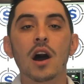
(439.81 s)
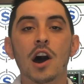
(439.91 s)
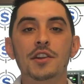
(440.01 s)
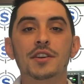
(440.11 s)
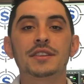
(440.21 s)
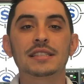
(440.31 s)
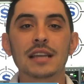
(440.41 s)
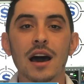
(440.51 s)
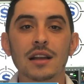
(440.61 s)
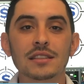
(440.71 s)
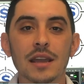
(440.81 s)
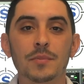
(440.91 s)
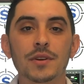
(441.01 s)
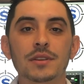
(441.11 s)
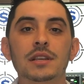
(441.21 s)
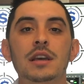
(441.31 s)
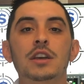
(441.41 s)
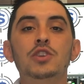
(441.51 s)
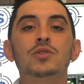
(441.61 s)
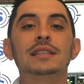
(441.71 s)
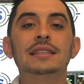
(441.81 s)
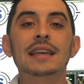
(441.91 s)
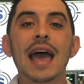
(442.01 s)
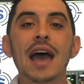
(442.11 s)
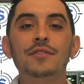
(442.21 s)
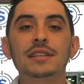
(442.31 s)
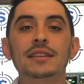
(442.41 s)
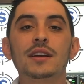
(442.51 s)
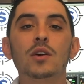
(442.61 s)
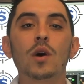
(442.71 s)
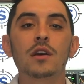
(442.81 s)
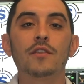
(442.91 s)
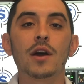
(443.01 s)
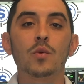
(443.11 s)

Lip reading: under the Stock Snipers. You can see every single one of our